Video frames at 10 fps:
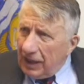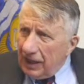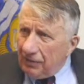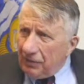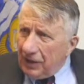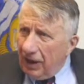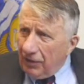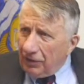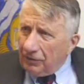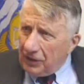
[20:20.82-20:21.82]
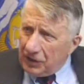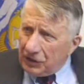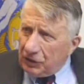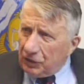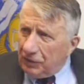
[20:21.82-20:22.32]
if the other
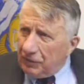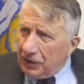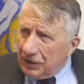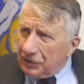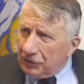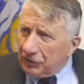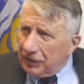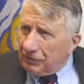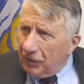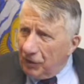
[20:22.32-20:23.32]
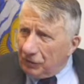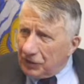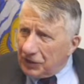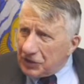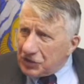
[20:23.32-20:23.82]
vehicle or vehicles involved
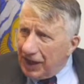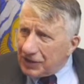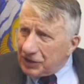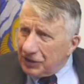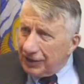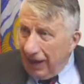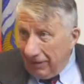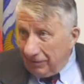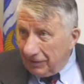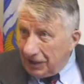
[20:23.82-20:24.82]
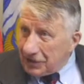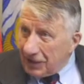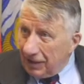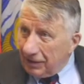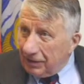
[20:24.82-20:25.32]
in this accident have, let's
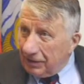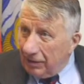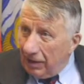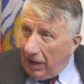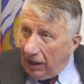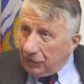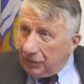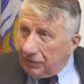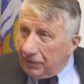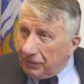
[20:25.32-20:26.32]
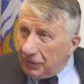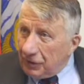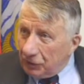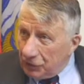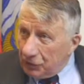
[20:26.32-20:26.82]
say,
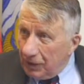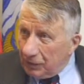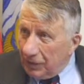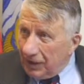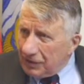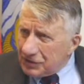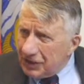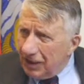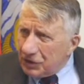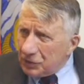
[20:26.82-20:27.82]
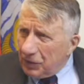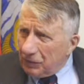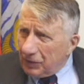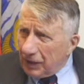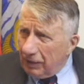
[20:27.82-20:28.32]
$150,000 or $200,000 worth
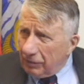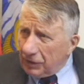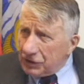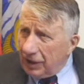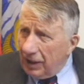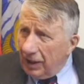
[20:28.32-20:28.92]
of coverage,